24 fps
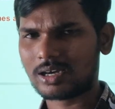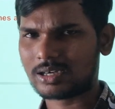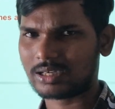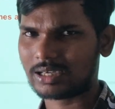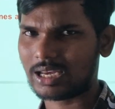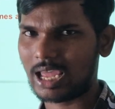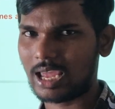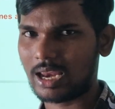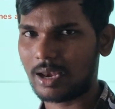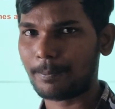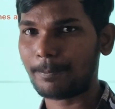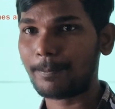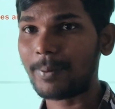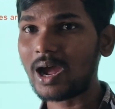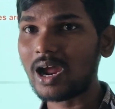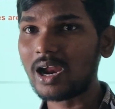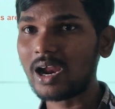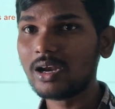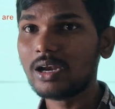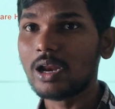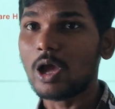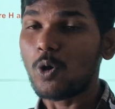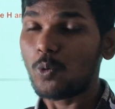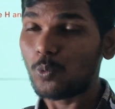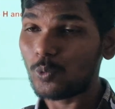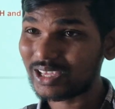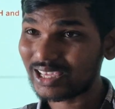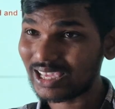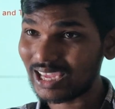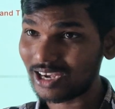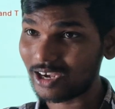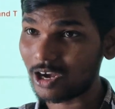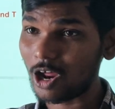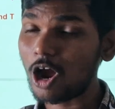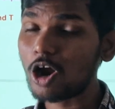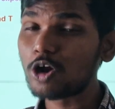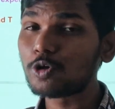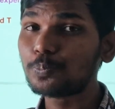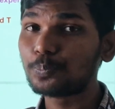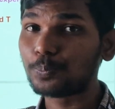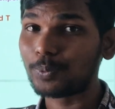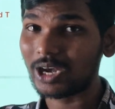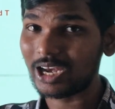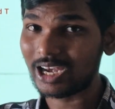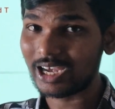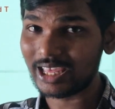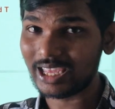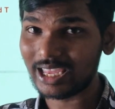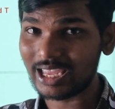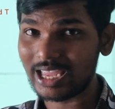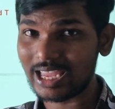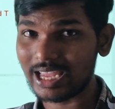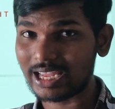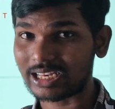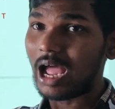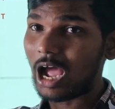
tail, but we cannot predict